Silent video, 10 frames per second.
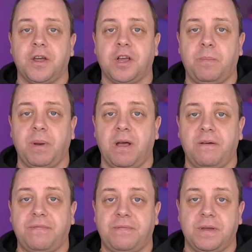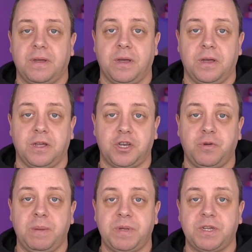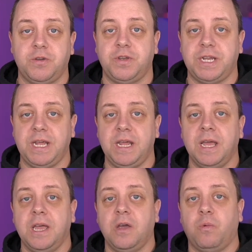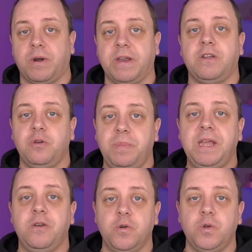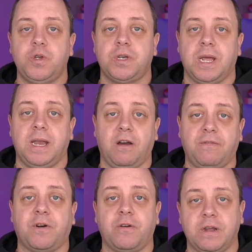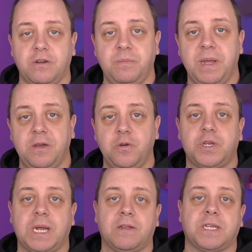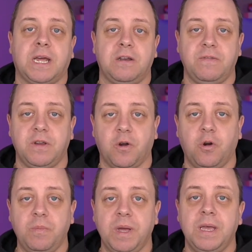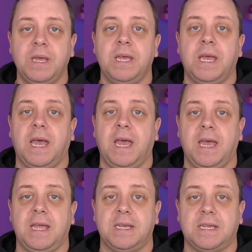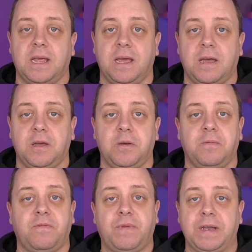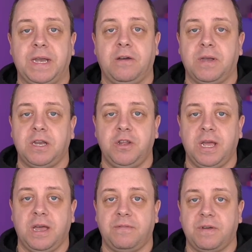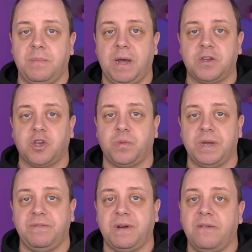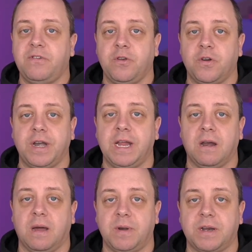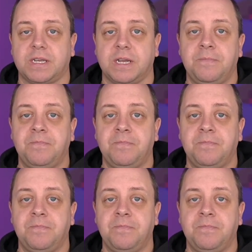a couple of uh, trips to see where it could be used and how far it could be used outside of your home and uh, found out that you have about 25 to 30 kilometers